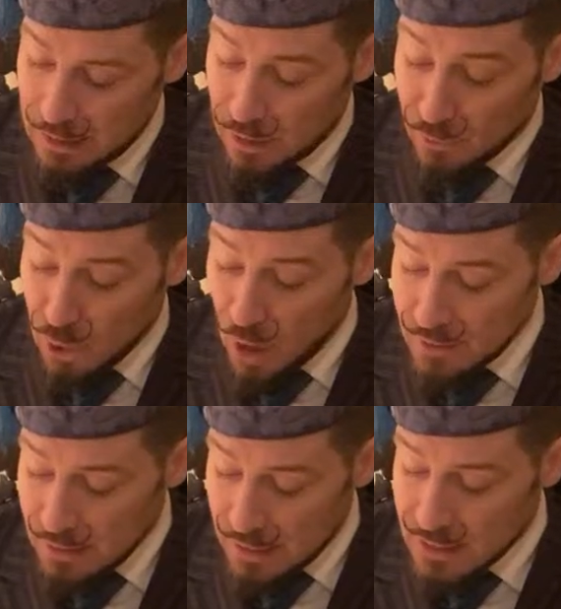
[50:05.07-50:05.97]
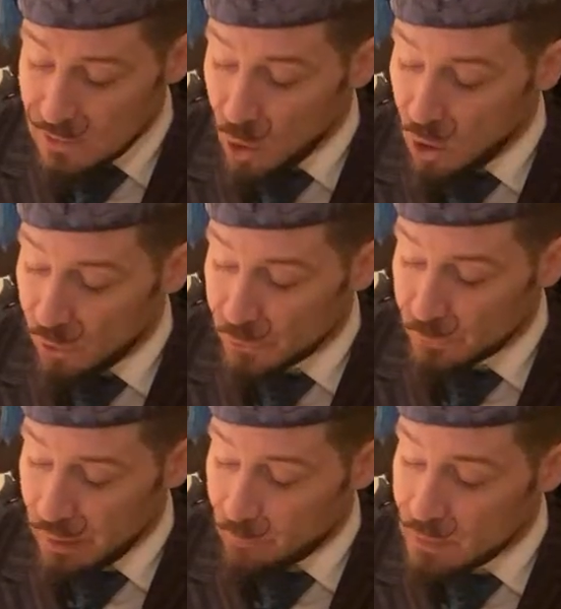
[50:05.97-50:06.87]
The contents of all
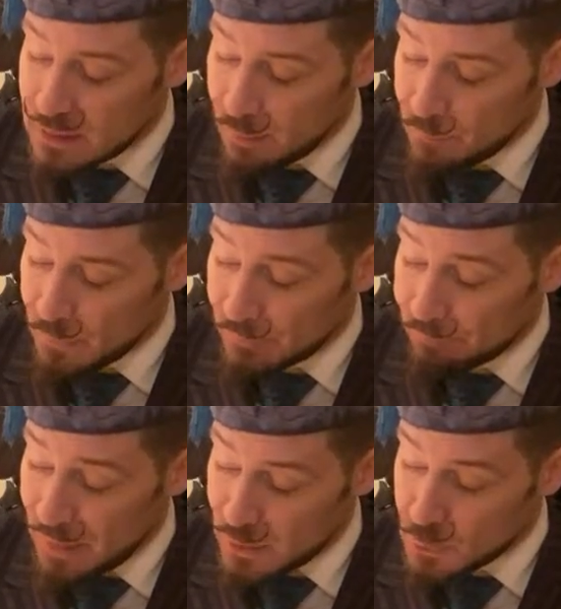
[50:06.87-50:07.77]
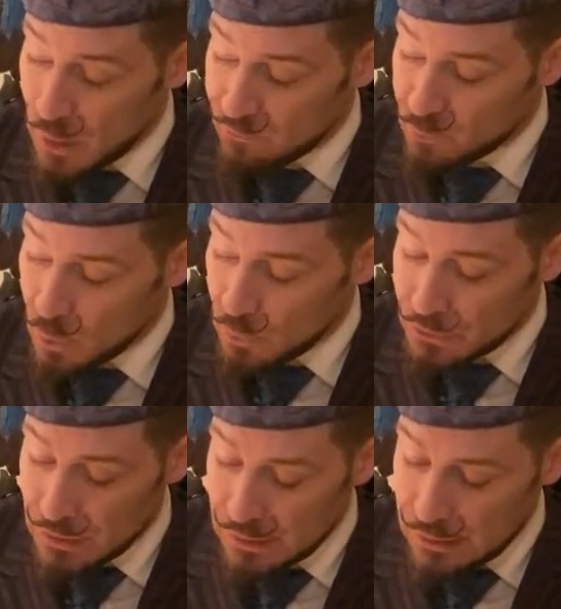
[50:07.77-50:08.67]
three were simple and
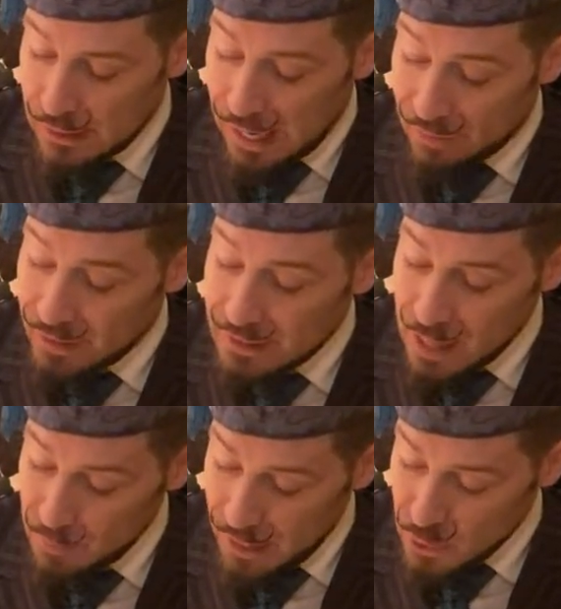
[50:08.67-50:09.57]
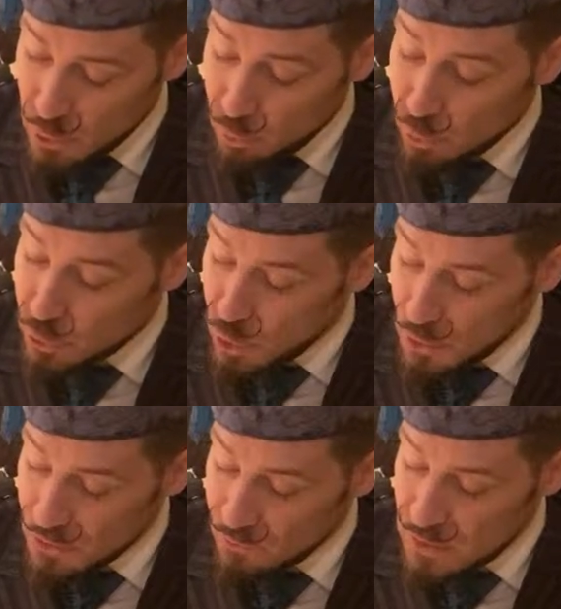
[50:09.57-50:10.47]
straightforward, and the examination would
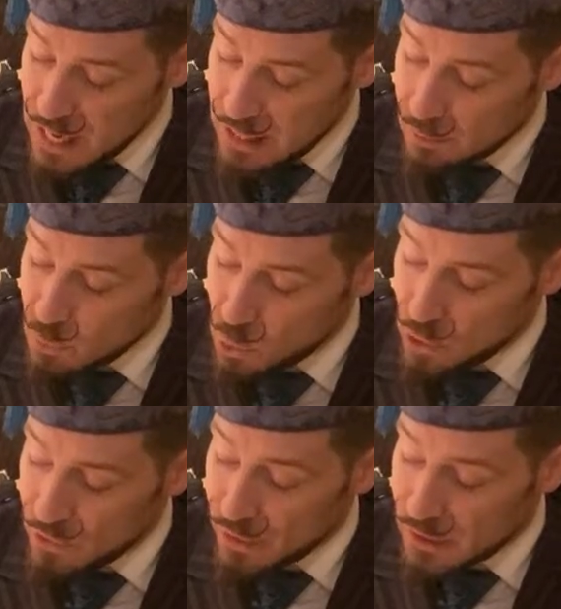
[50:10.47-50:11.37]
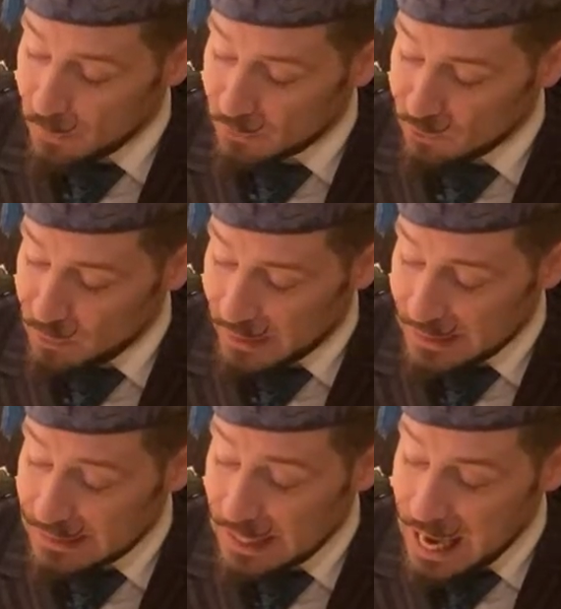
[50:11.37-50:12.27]
not have taken more than a couple of
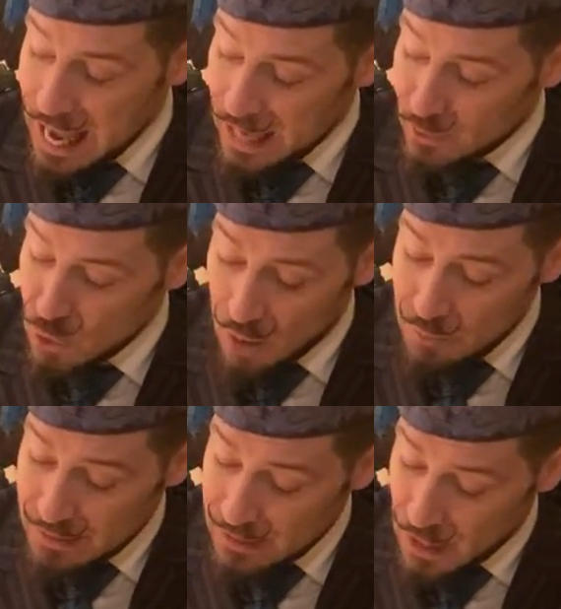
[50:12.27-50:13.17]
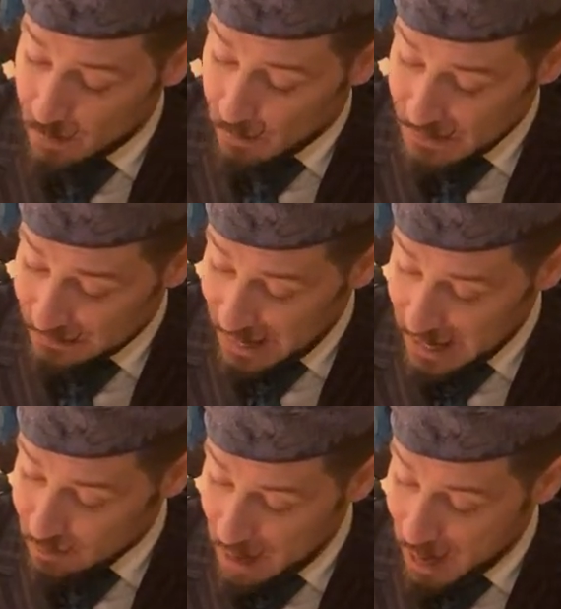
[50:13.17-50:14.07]
minutes had not Mrs. Hubbard
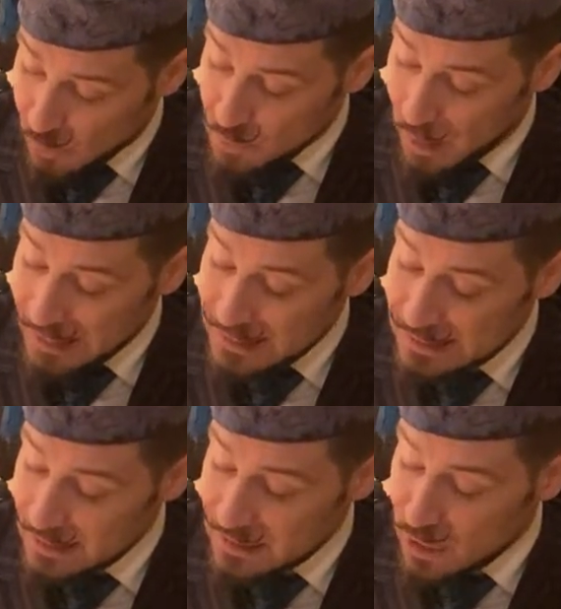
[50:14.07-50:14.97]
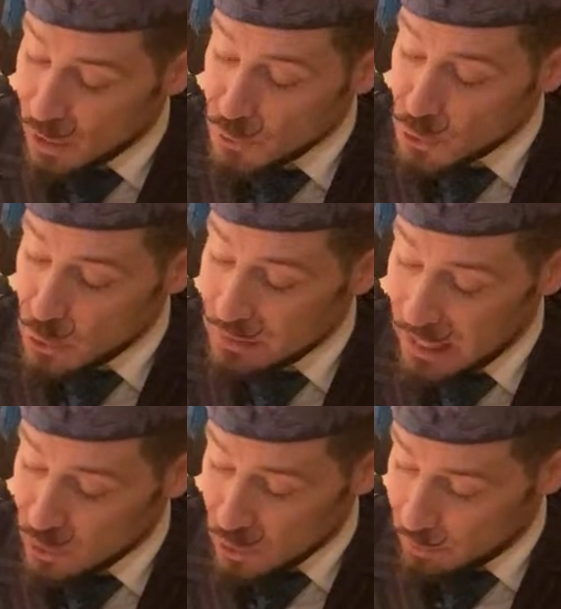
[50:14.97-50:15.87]
delayed matters by insisting on due
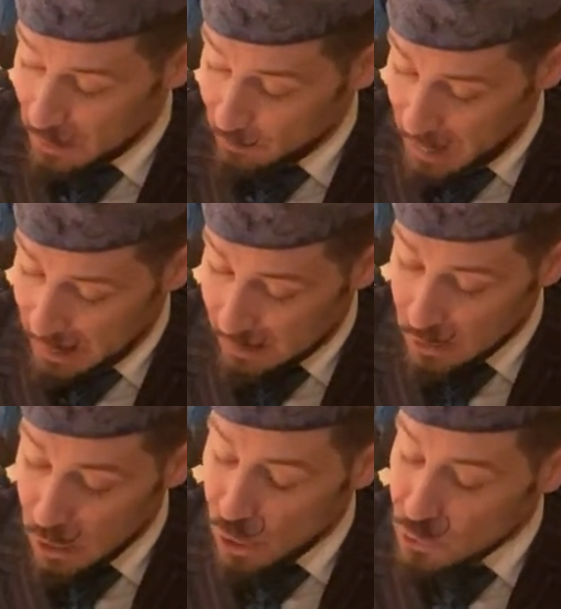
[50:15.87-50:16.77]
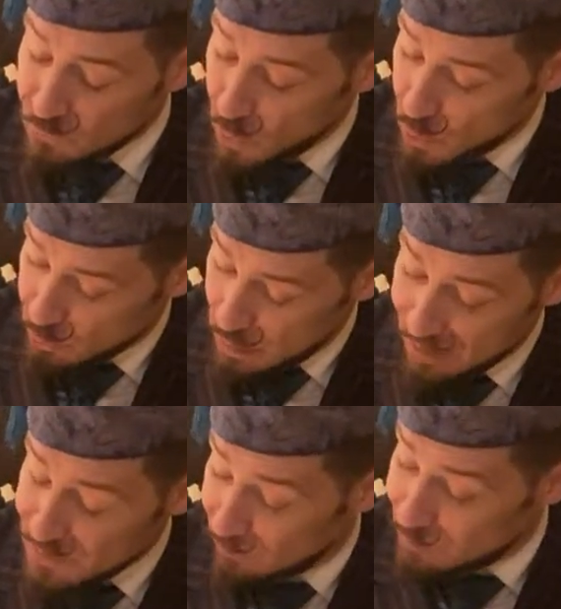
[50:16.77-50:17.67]
attention being paid to
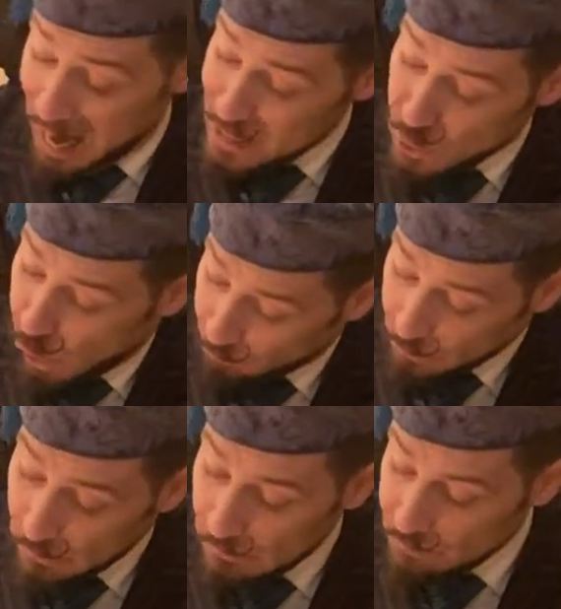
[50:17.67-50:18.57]
photographs of my daughter